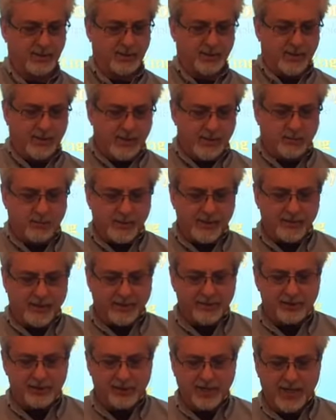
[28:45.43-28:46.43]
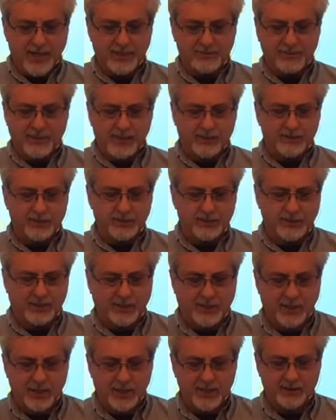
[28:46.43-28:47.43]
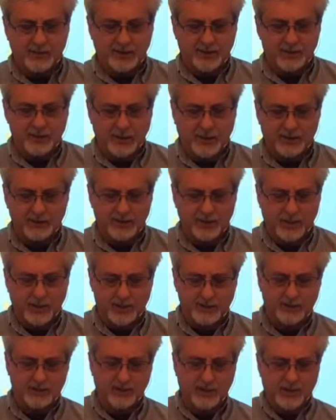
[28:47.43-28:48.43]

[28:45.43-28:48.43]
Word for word: And when they said, Give us a king to judge us,